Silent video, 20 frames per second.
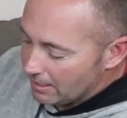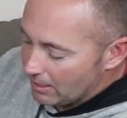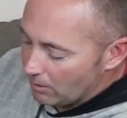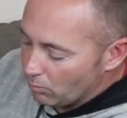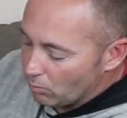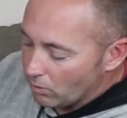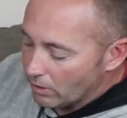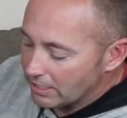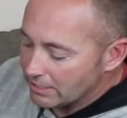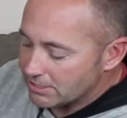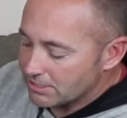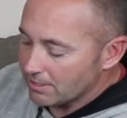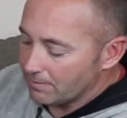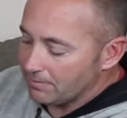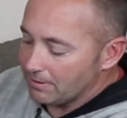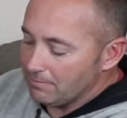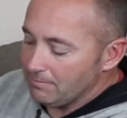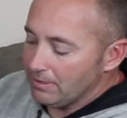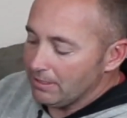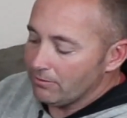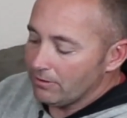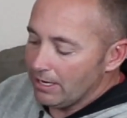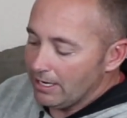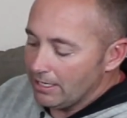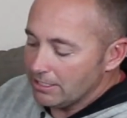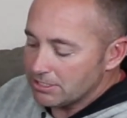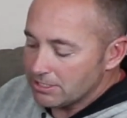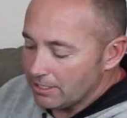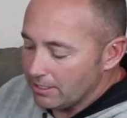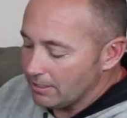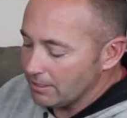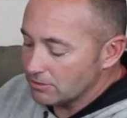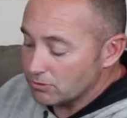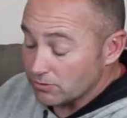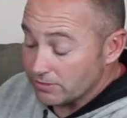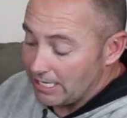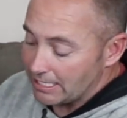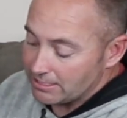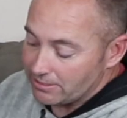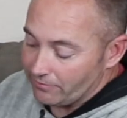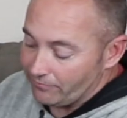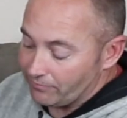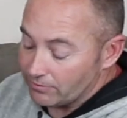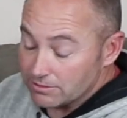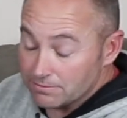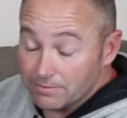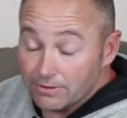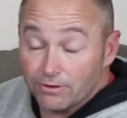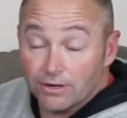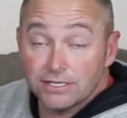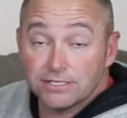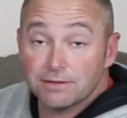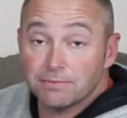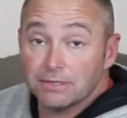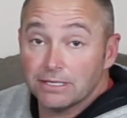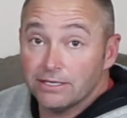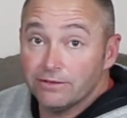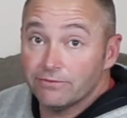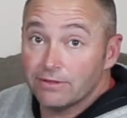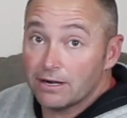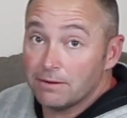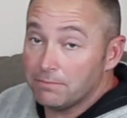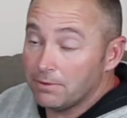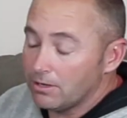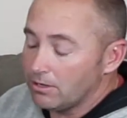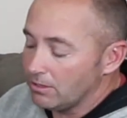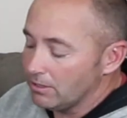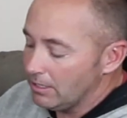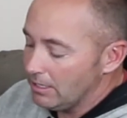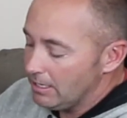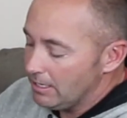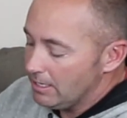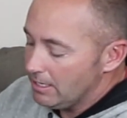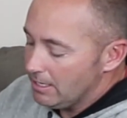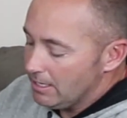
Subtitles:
wanted something mid-range, and this was actually the first mid-range, I believe, that I bought.